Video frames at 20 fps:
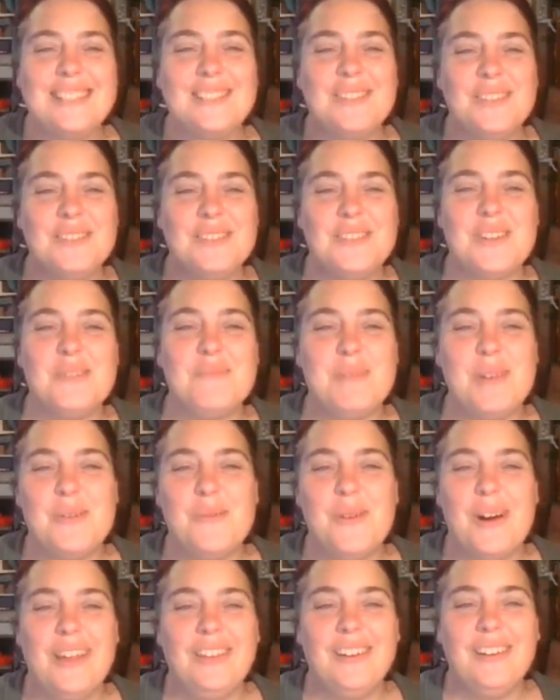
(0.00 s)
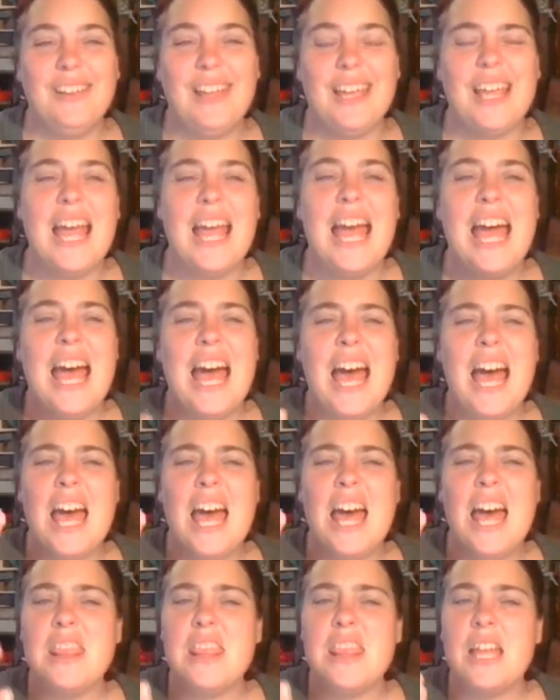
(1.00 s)
who's known me a while, they're like,
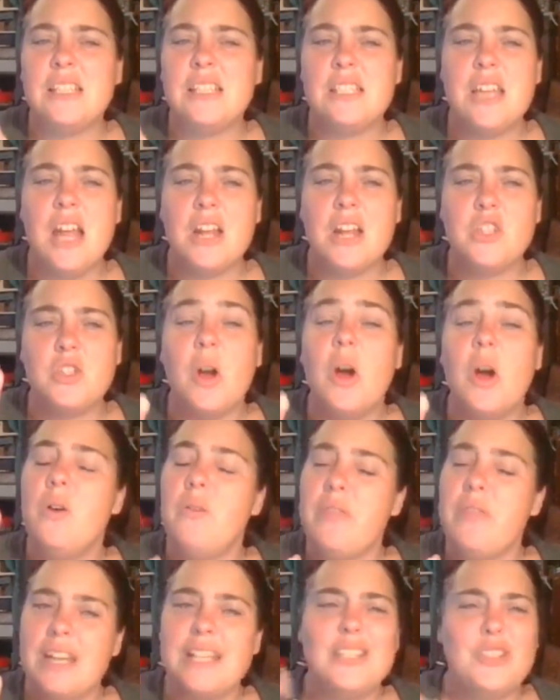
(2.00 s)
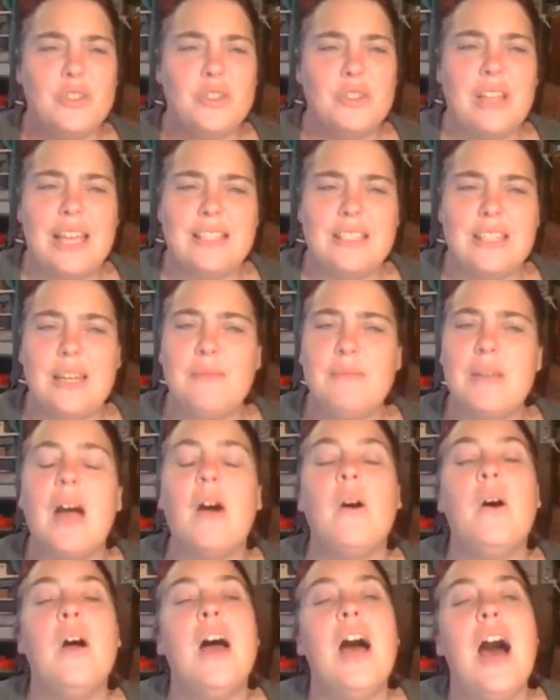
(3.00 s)
that's not your, oh, that is your last name
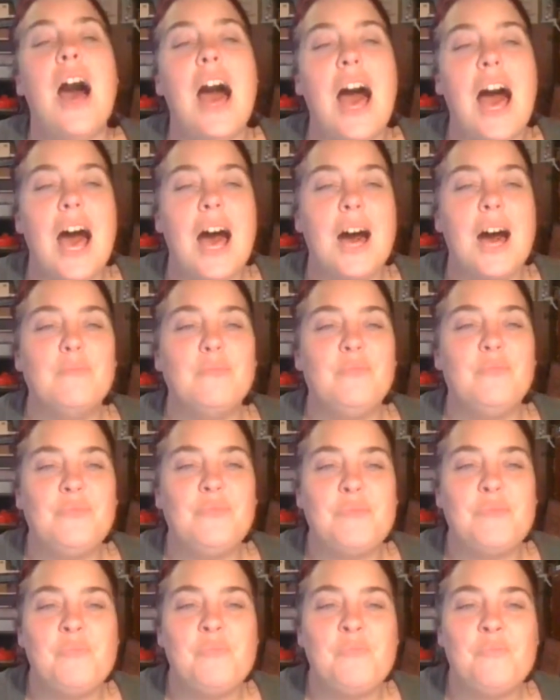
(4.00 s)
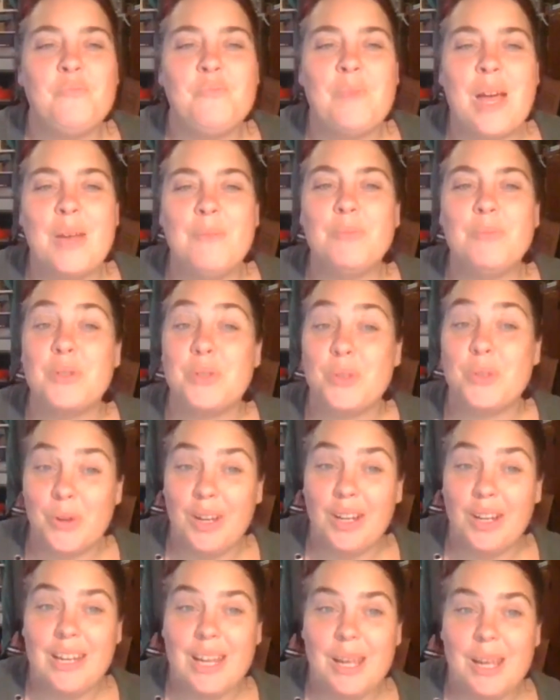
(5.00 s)
now. My
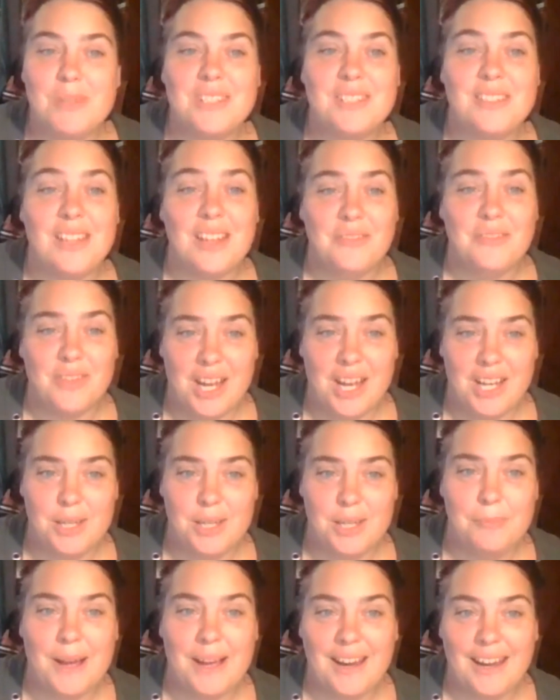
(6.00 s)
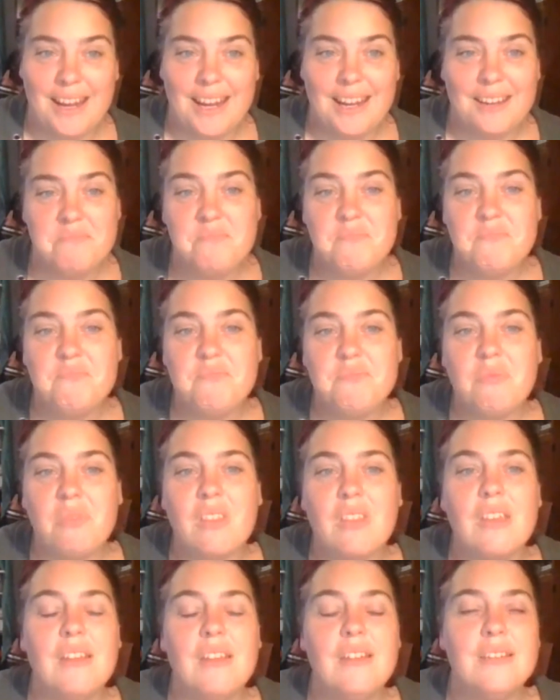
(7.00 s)
persona name is Stephania Pane.
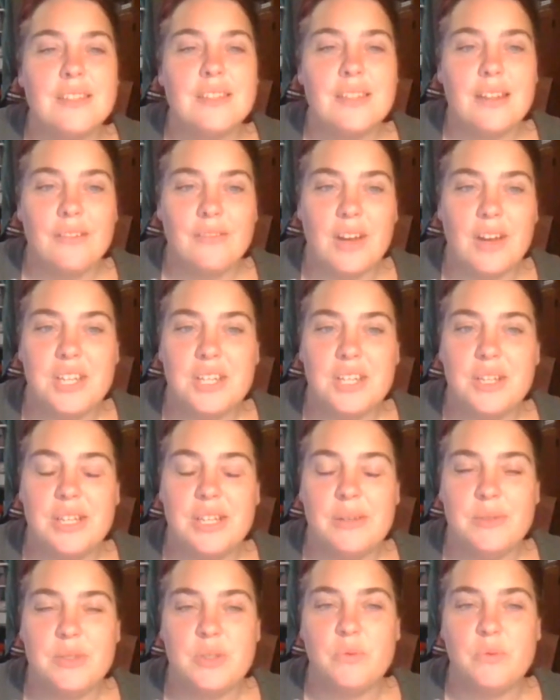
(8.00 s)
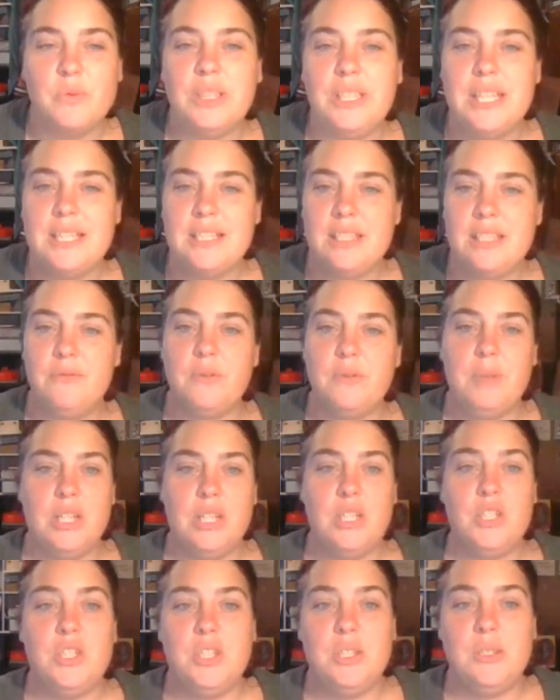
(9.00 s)
Stephania, it was really easy for
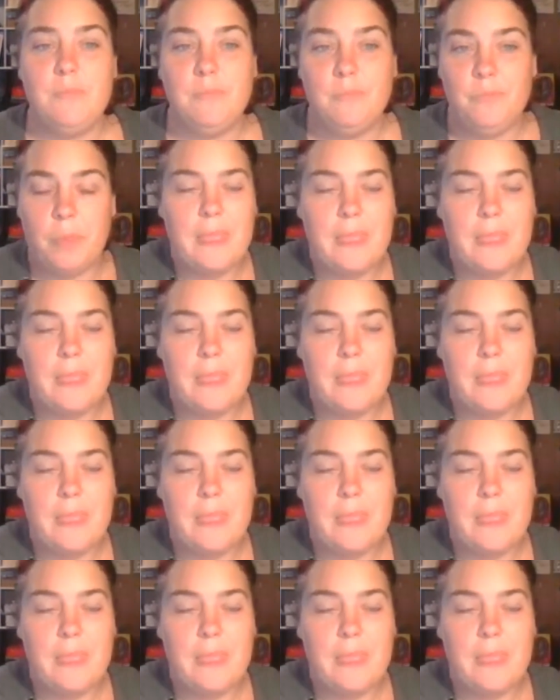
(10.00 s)
me to choose